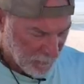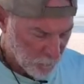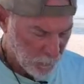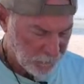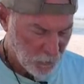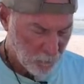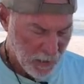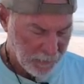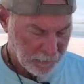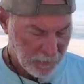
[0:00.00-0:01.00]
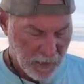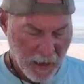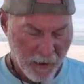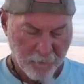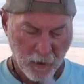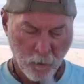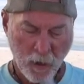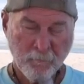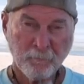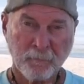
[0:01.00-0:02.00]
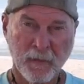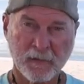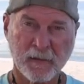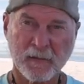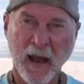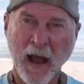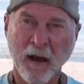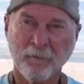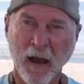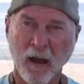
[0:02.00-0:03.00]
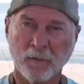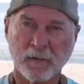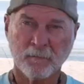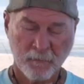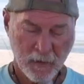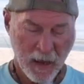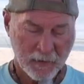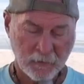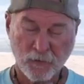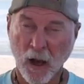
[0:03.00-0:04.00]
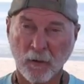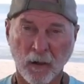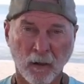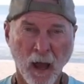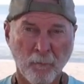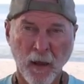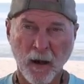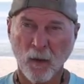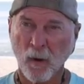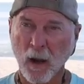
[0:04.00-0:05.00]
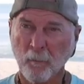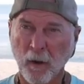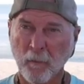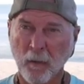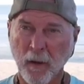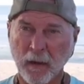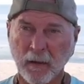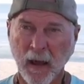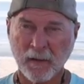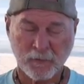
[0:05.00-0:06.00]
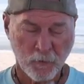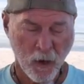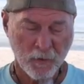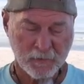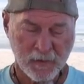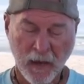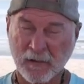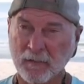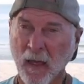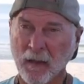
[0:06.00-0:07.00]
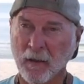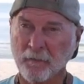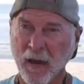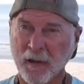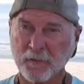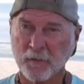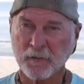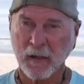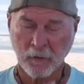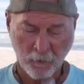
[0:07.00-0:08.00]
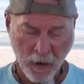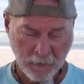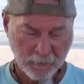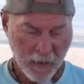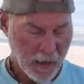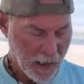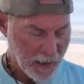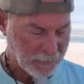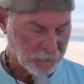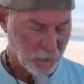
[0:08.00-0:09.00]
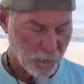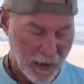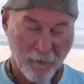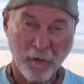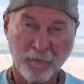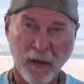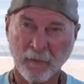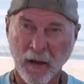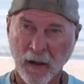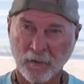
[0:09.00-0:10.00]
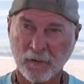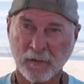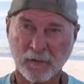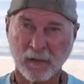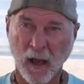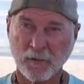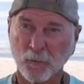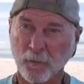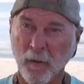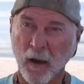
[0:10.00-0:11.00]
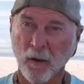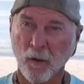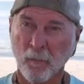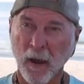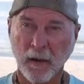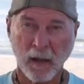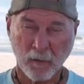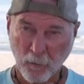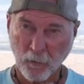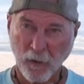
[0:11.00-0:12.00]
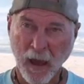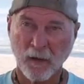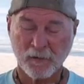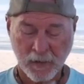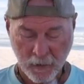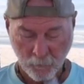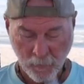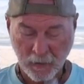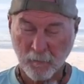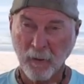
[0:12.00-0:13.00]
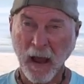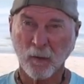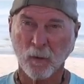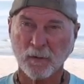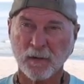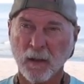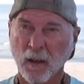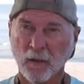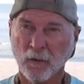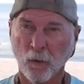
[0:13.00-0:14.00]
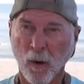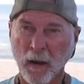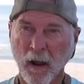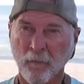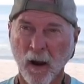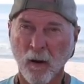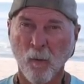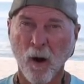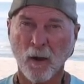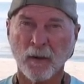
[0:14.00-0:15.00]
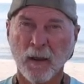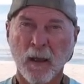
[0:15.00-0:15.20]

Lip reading: We do make a heavier one. This is a 1/2 ounce. I can chunk it a lot better when I put my bait caster on. It's got a slightly faster sink rate. I can do everything that I just discussed with my other bait. I can put rattles in it, rig it backwards, do whatever I want.